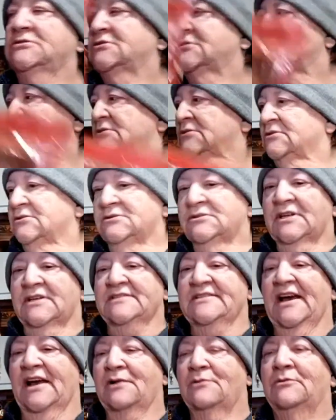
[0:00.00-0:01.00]
Mm-hmm. I
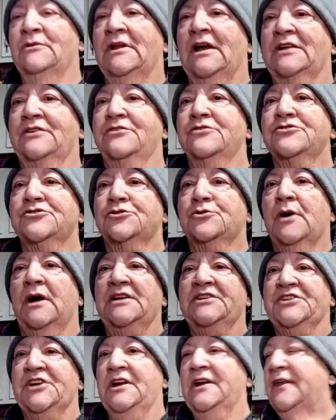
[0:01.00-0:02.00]
don't like to
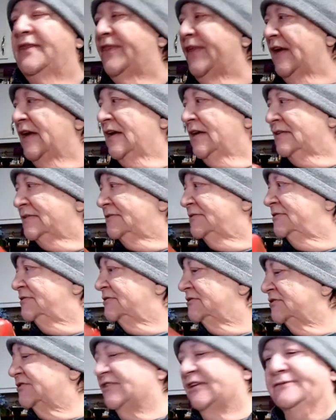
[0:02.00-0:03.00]
scratch anything and
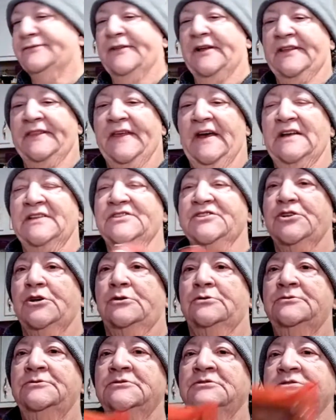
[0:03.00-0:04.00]
stuff like that.
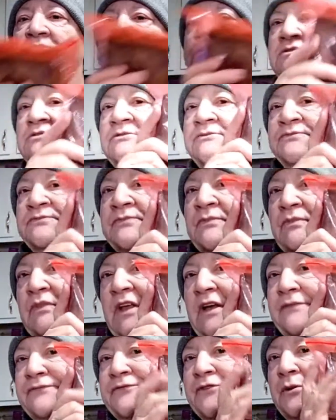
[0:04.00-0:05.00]
So,
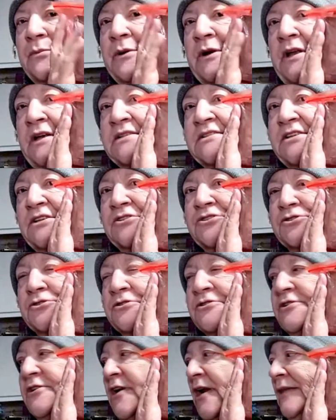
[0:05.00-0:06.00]
if nobody is
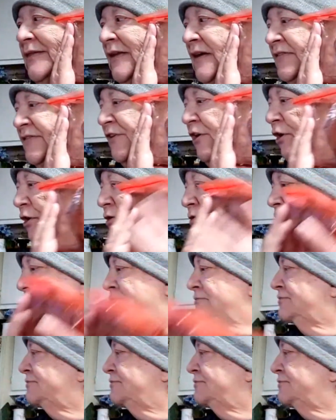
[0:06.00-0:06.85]
interested, I'll let go.